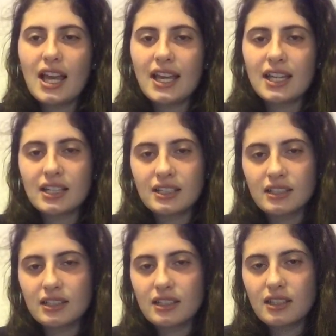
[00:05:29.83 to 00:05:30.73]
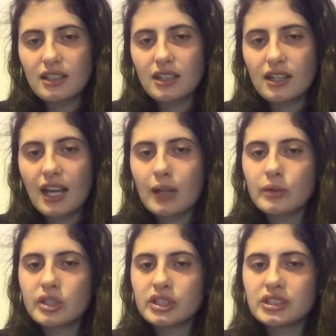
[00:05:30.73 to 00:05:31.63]
and I
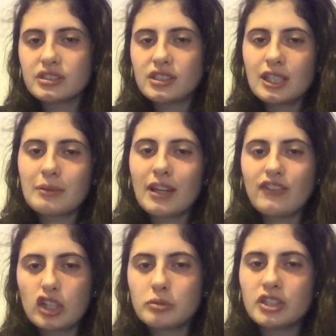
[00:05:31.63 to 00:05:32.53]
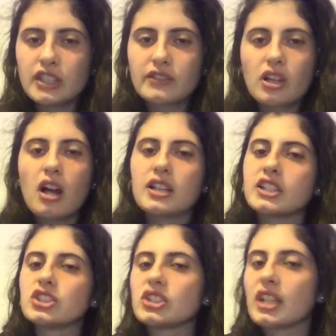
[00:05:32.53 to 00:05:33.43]
was in my freshman year of
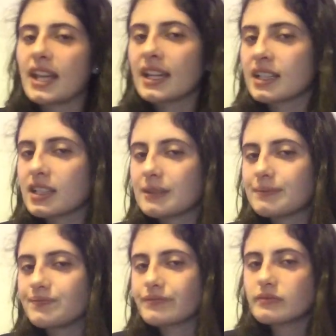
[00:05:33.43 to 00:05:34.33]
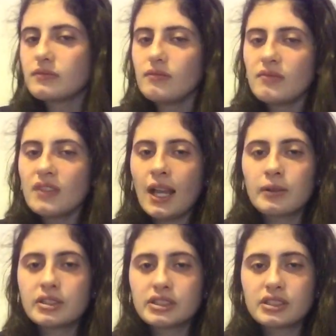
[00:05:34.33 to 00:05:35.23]
college, and I
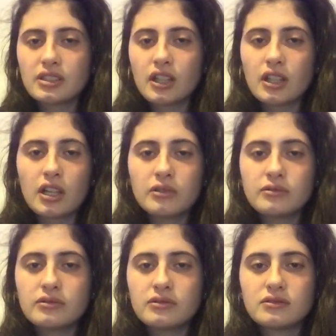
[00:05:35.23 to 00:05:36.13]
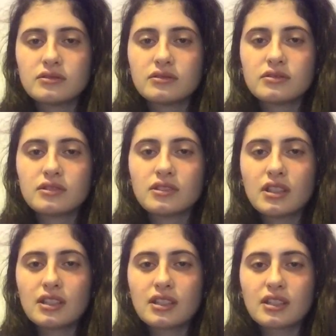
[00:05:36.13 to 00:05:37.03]
was alone
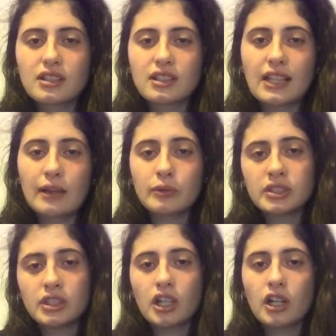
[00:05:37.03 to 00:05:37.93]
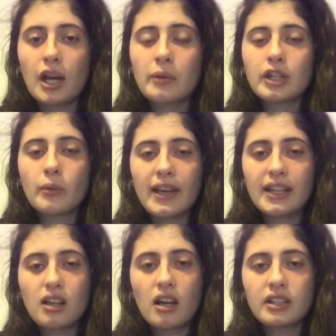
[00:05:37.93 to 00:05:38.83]
because I went away
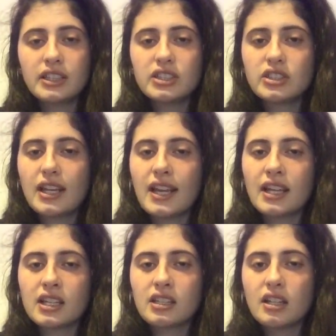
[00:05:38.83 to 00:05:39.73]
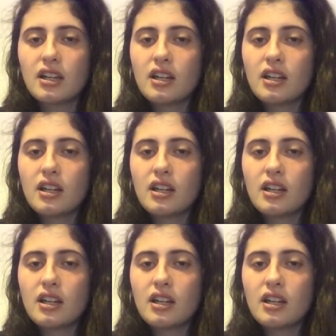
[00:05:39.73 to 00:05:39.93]
to college, and